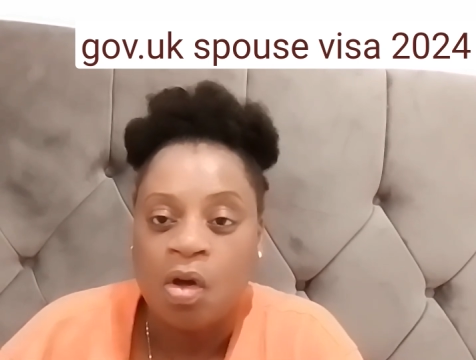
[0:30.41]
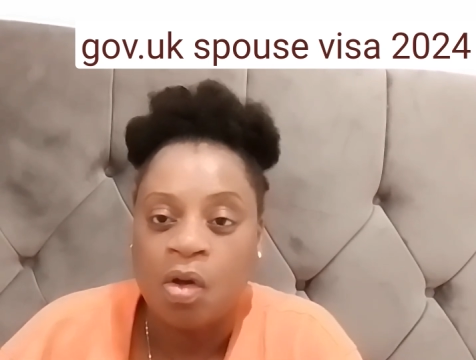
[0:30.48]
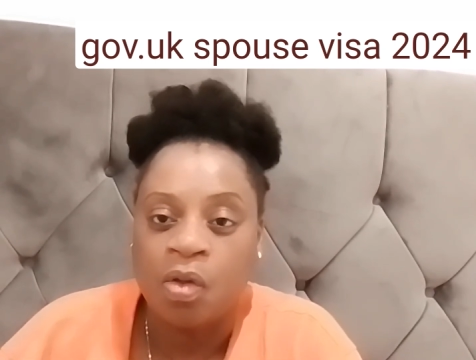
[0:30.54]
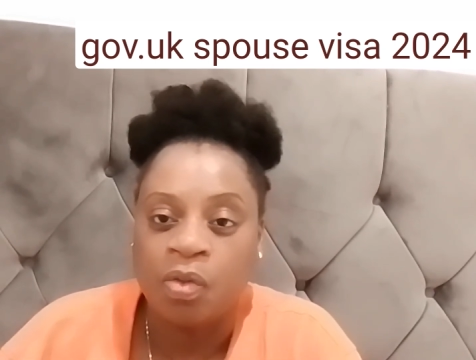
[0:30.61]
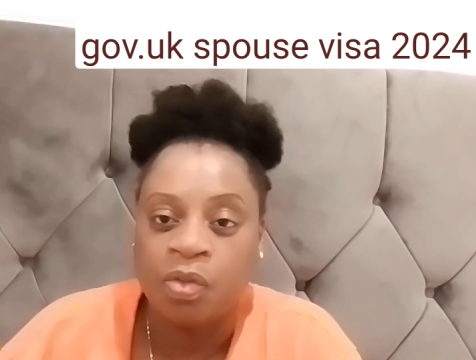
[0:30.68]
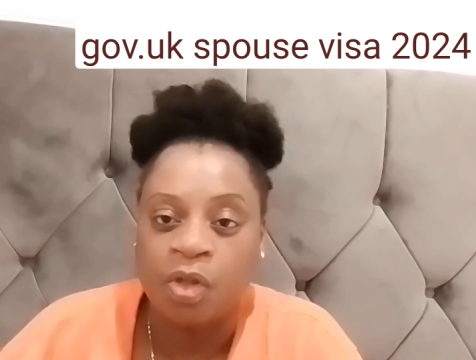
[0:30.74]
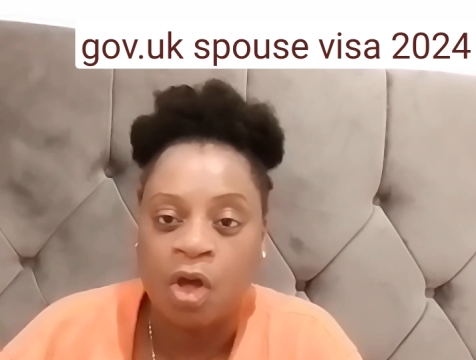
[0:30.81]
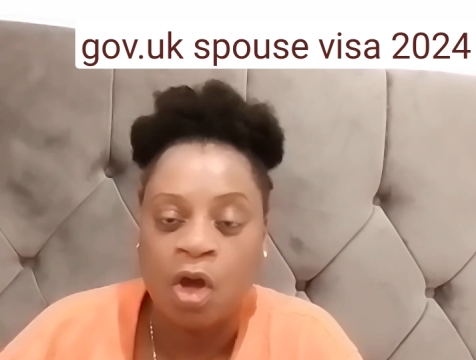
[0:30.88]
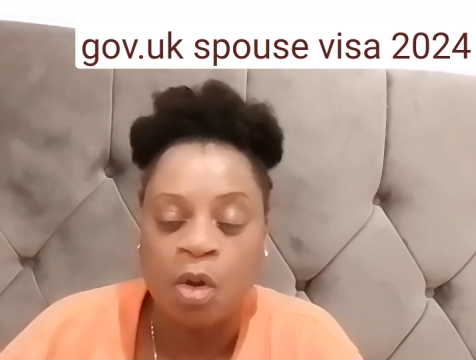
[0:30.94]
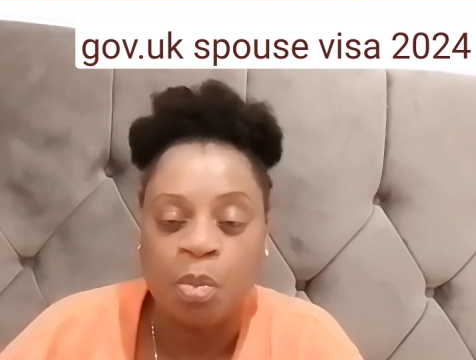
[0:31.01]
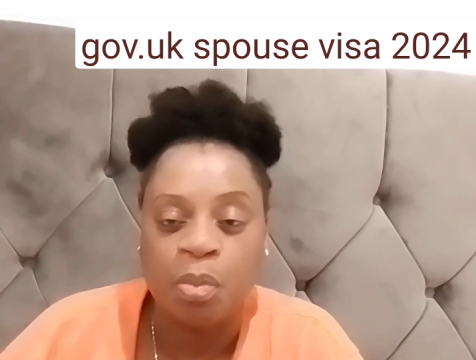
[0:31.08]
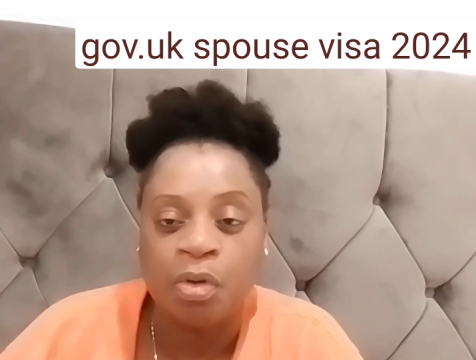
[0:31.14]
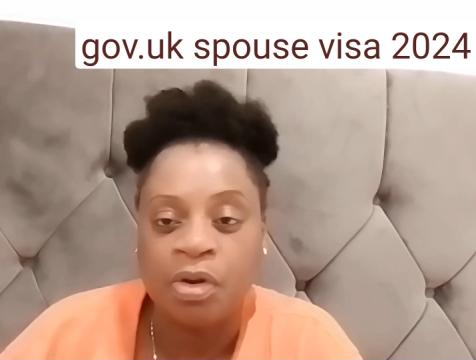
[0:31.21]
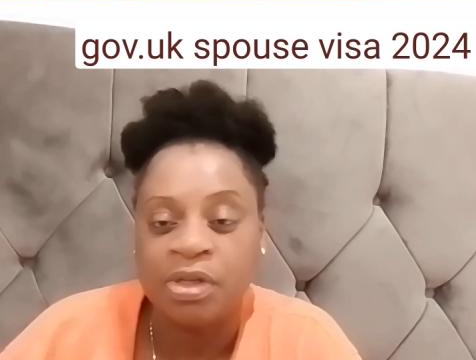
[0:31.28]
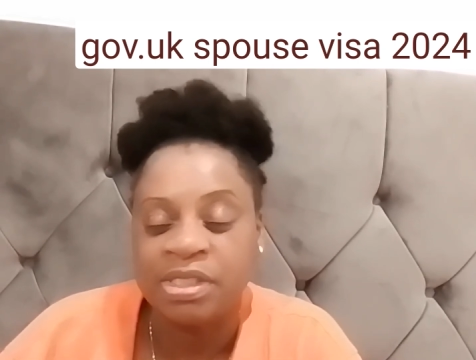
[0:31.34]
on the whole
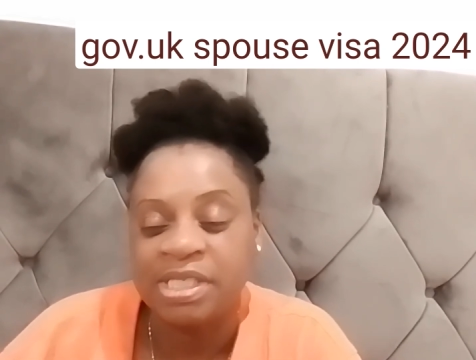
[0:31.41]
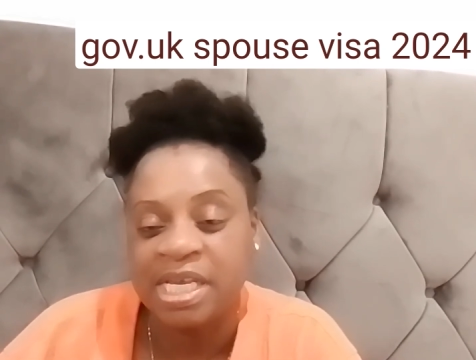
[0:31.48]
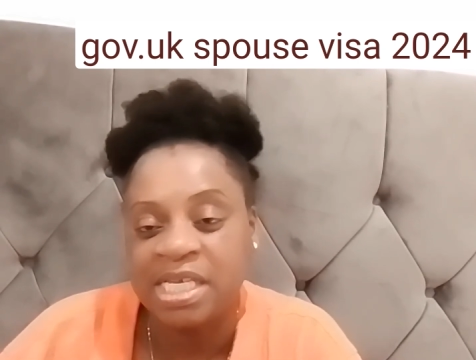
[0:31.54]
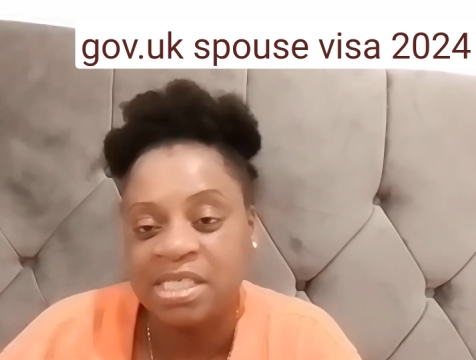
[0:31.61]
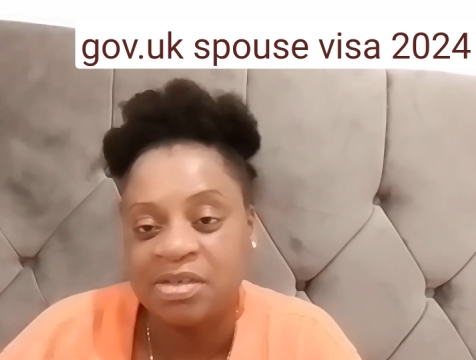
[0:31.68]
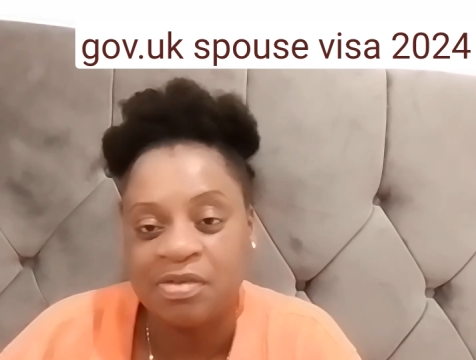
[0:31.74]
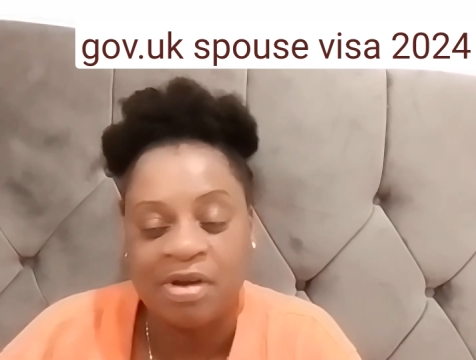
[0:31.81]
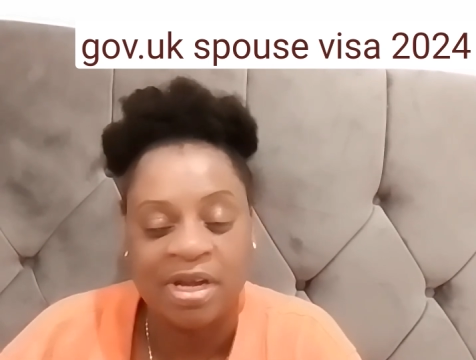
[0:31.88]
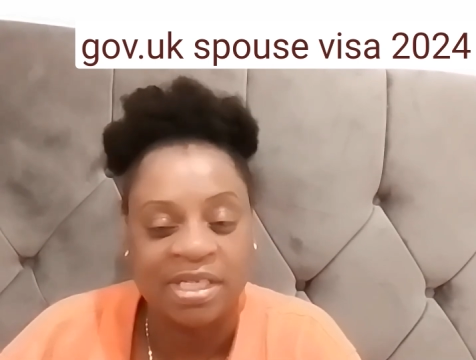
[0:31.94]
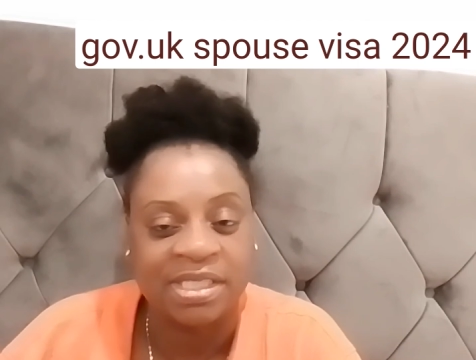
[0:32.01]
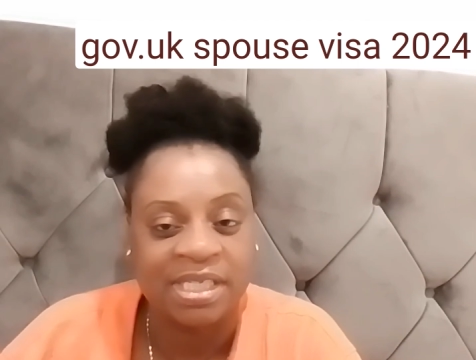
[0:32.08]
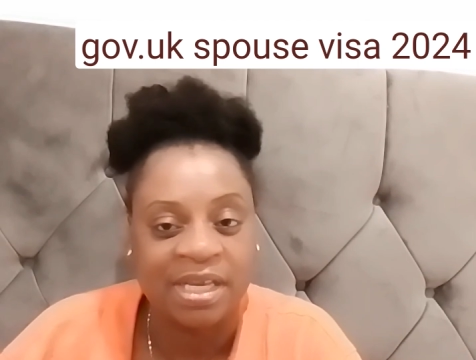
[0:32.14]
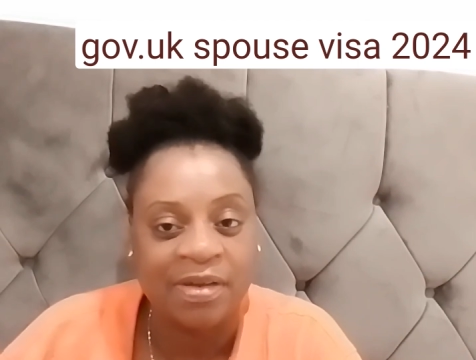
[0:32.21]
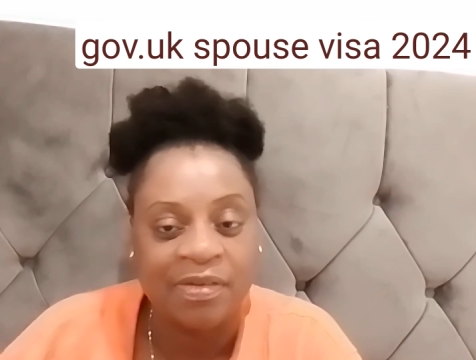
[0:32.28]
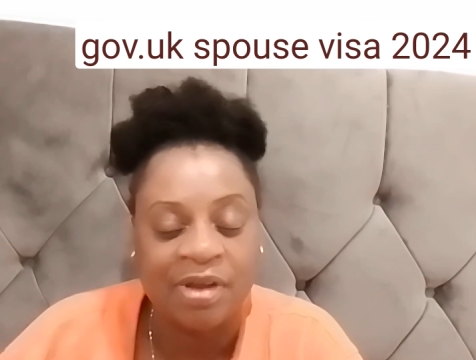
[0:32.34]
process,
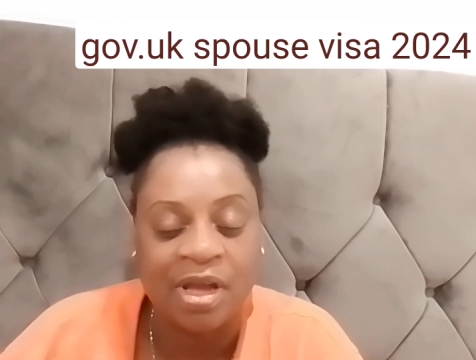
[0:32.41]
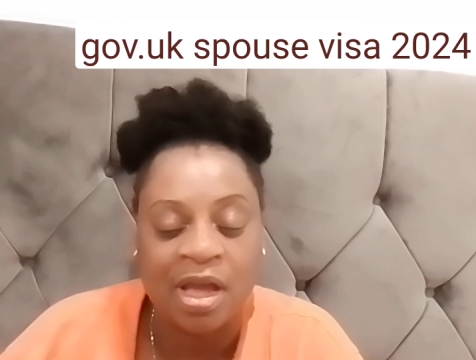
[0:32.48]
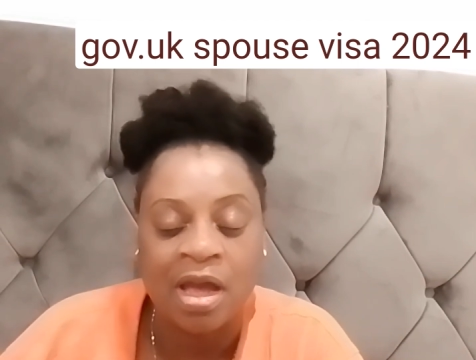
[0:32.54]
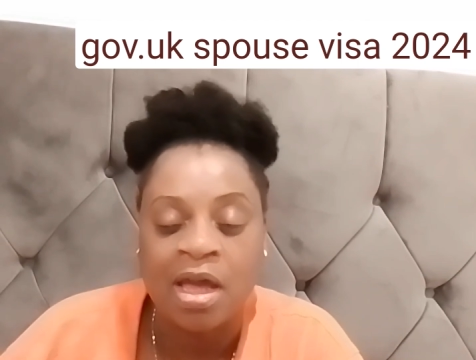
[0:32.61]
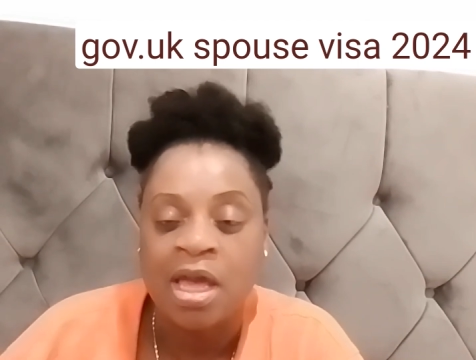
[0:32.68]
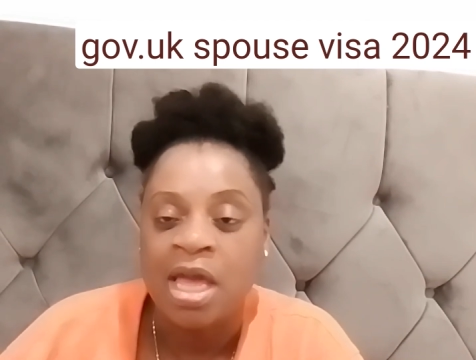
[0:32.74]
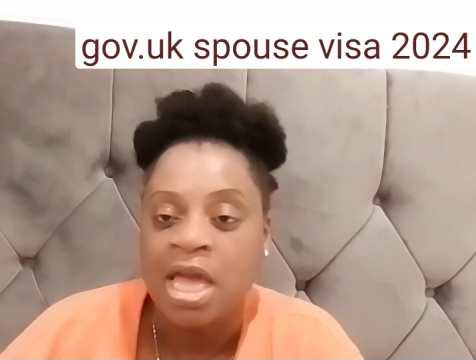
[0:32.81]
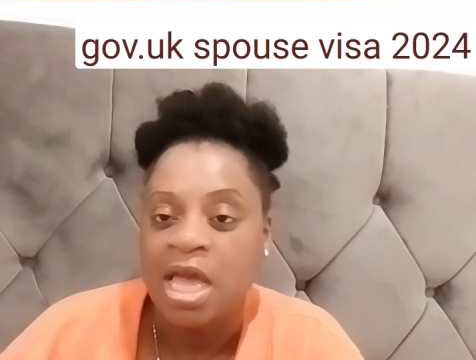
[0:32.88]
criteria